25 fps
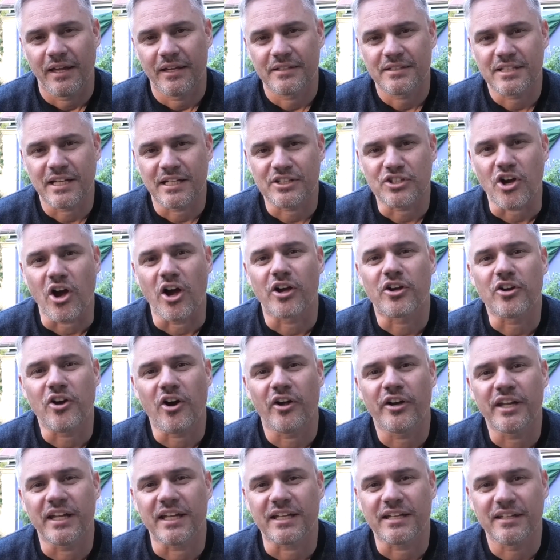such
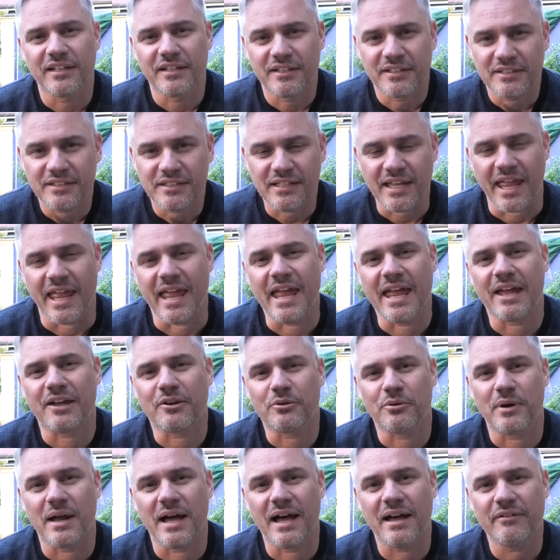iconic
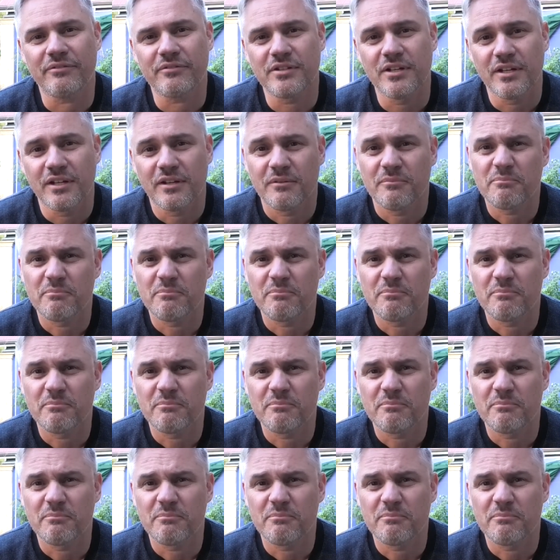aircraft,